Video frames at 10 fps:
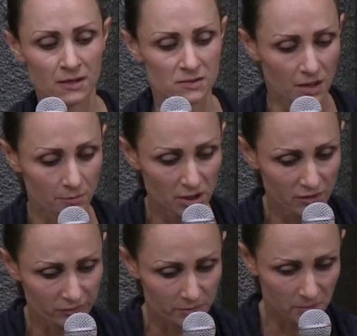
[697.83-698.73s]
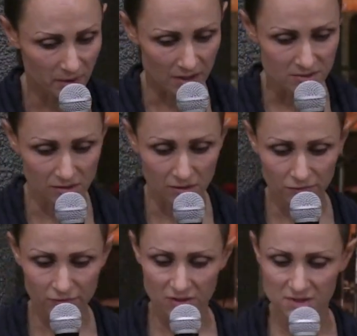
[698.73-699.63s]
So I'm reading from the Passion
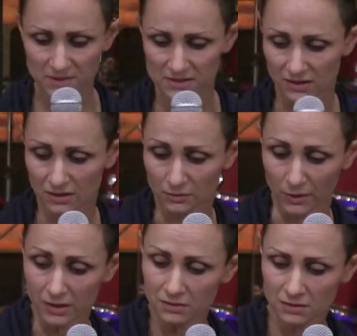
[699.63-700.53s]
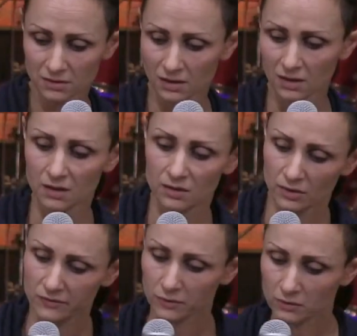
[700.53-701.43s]
for this particular one,
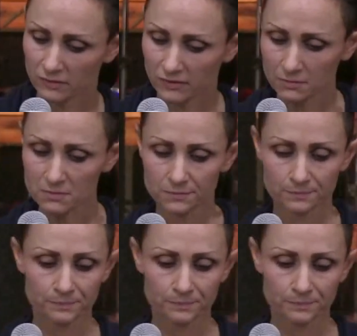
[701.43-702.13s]
not for all of them.